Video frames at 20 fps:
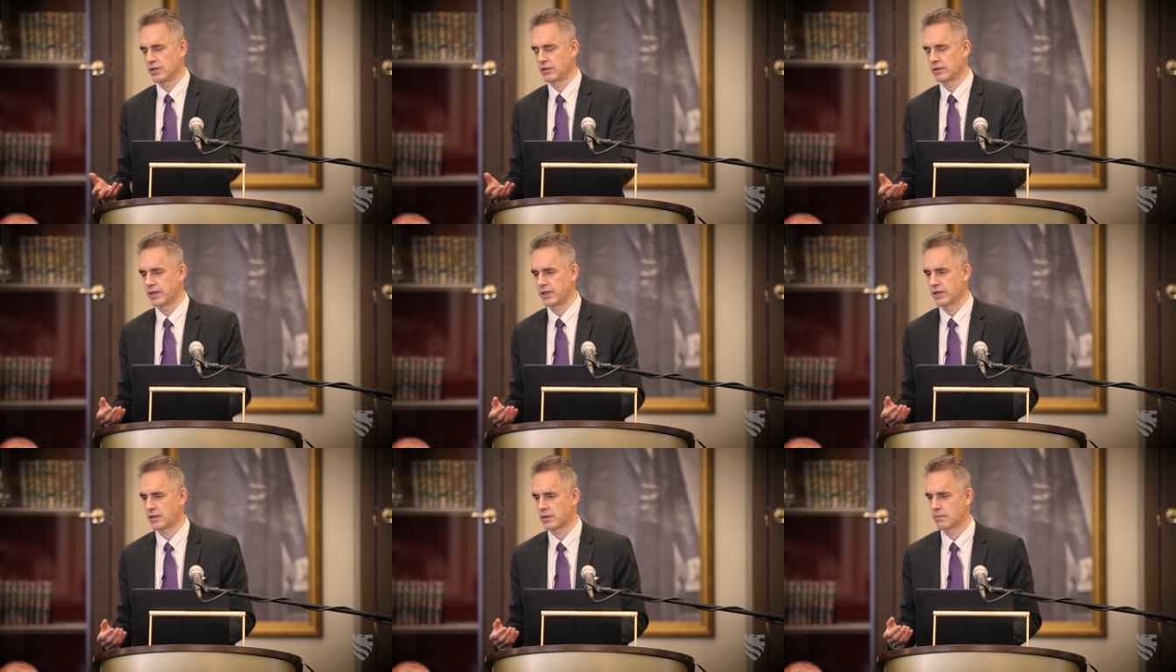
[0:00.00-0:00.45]

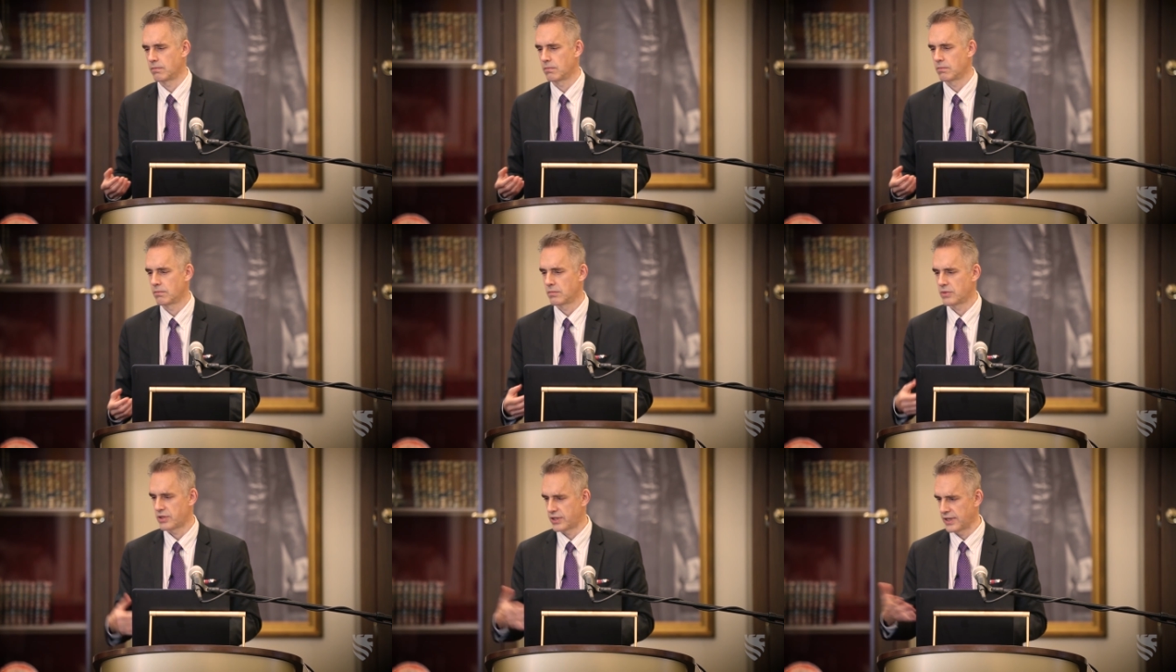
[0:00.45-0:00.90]
still get
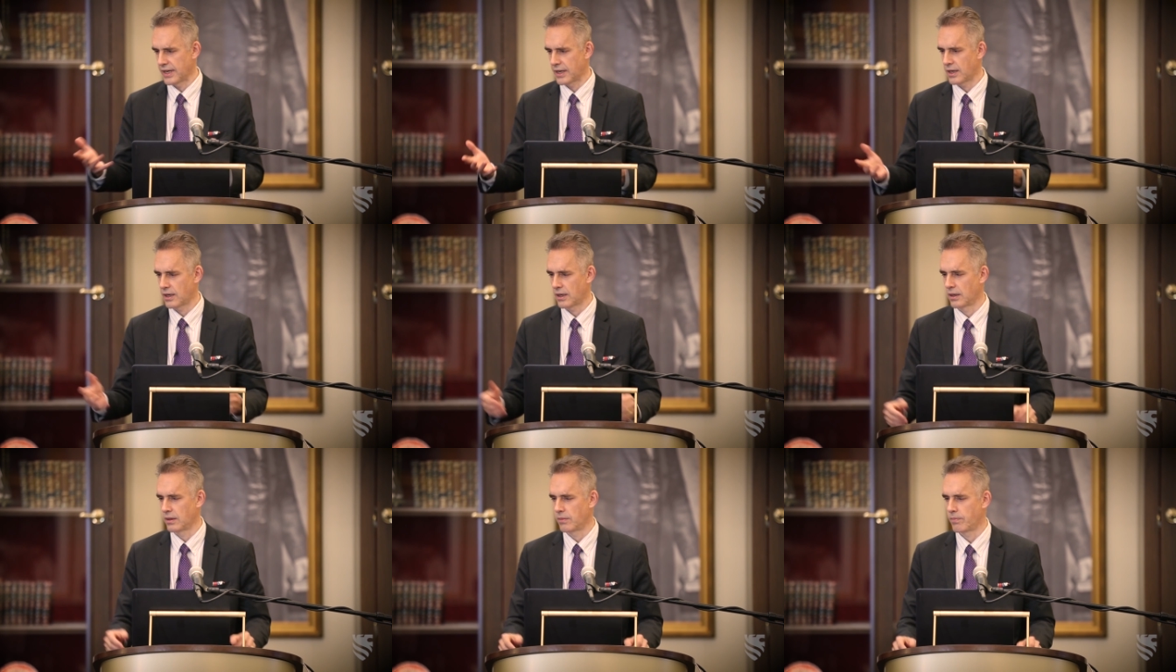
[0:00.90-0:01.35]

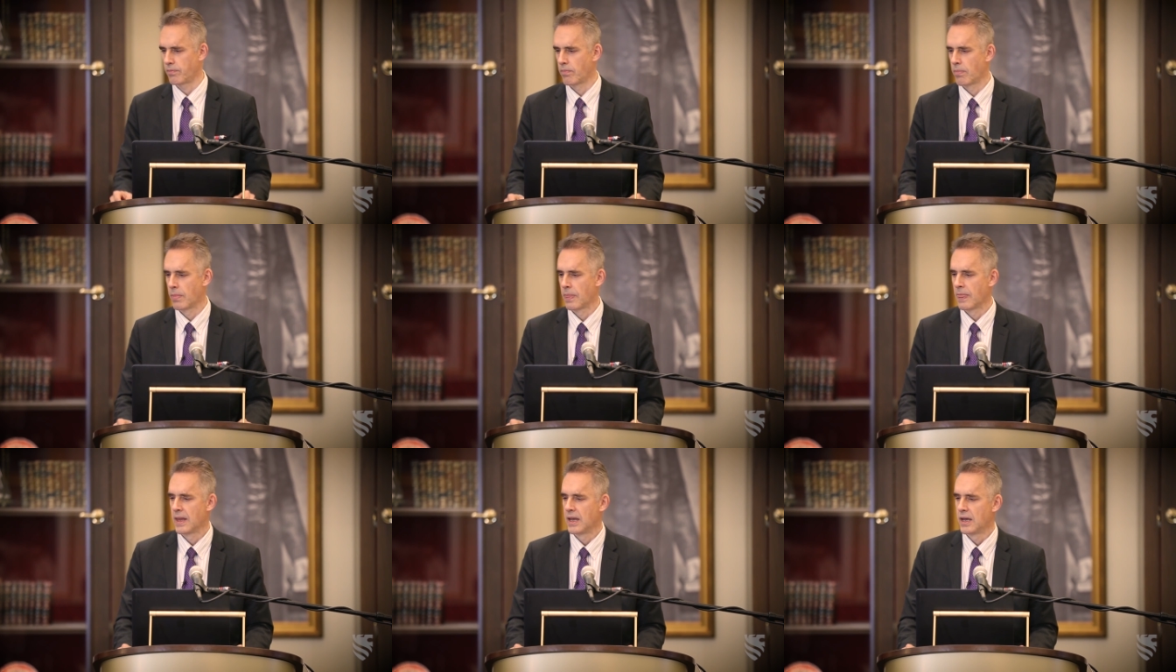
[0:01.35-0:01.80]
sick
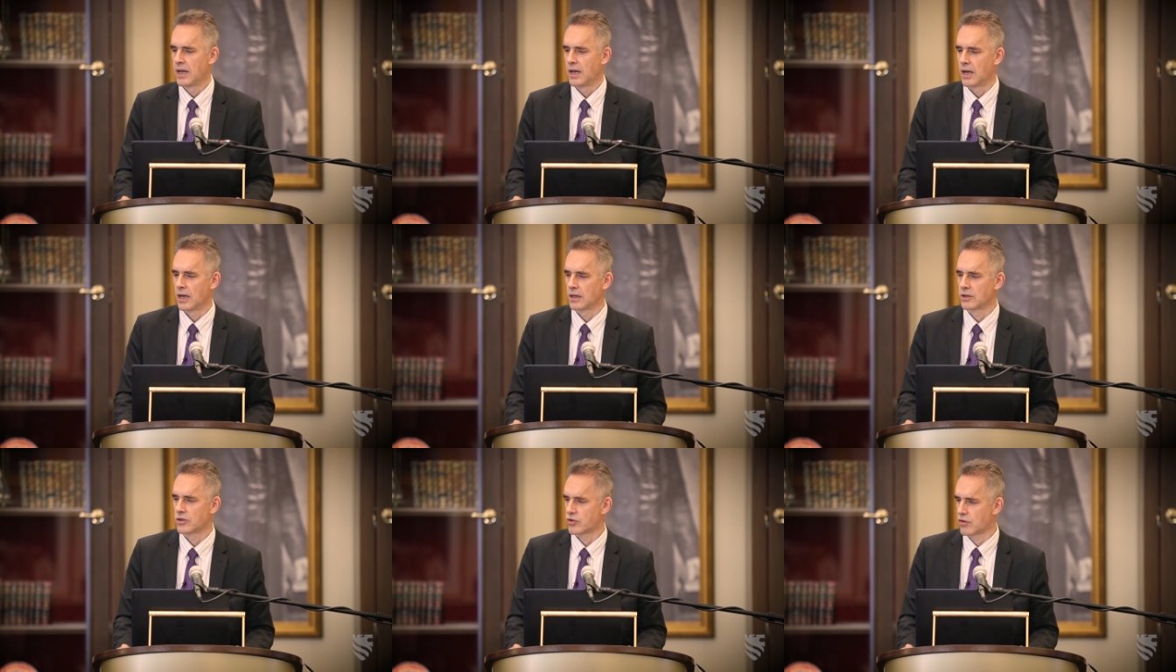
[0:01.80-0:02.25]

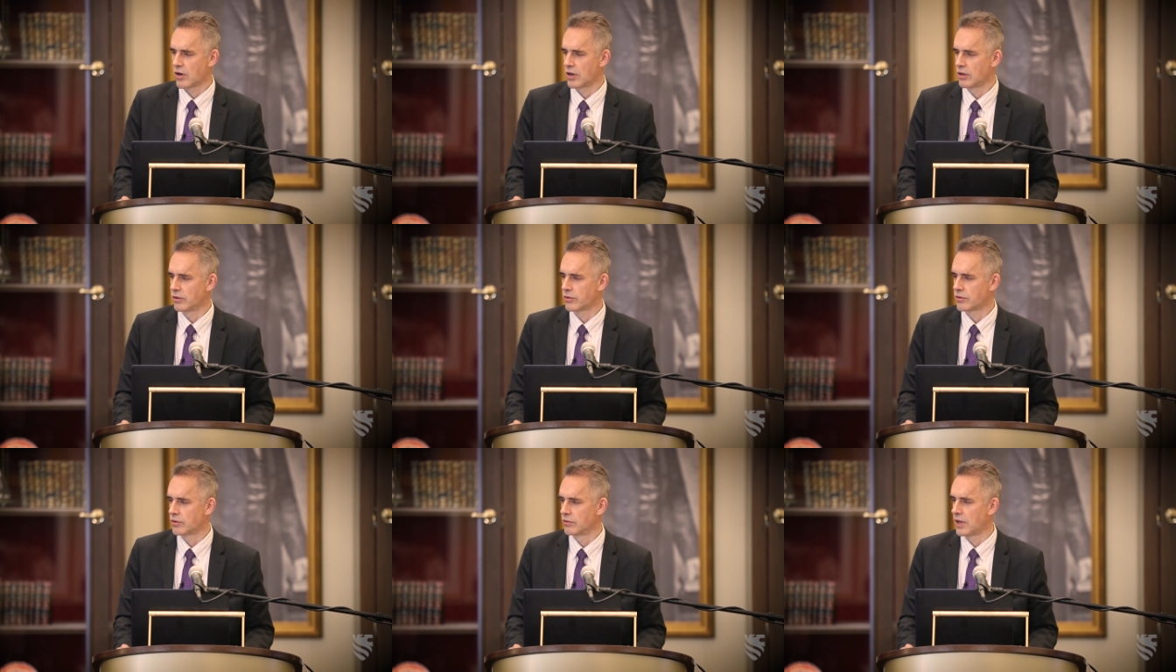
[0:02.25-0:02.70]
and
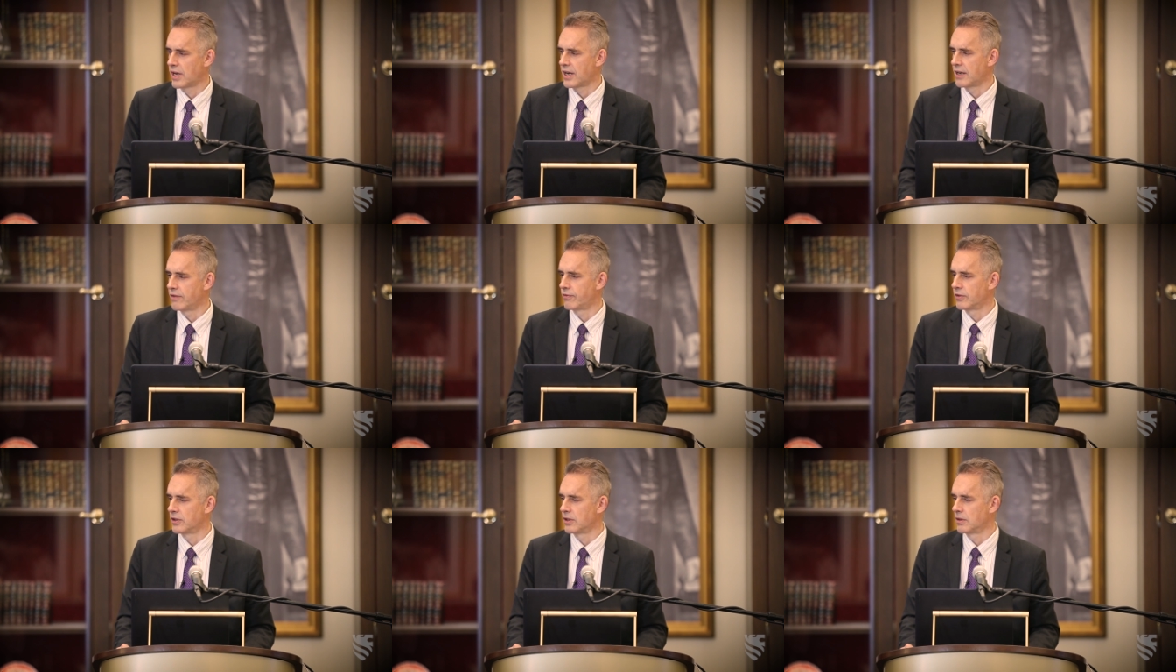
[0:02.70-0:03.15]
struggle through life,